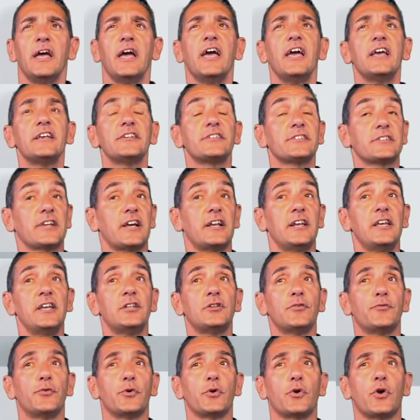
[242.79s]
enters the
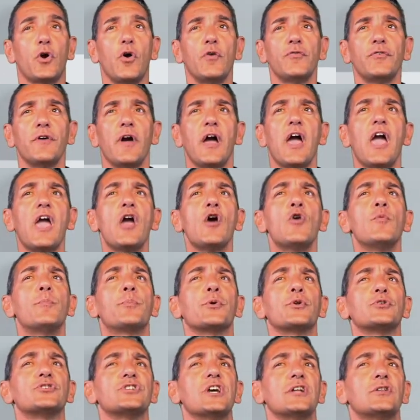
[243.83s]
game.
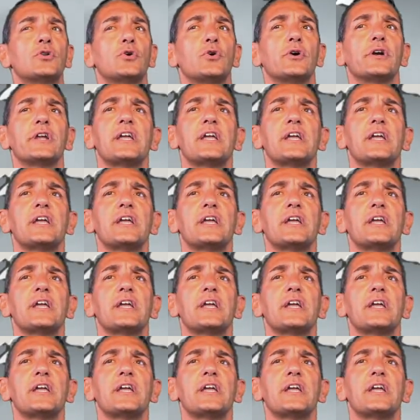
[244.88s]
Exscalate4Cov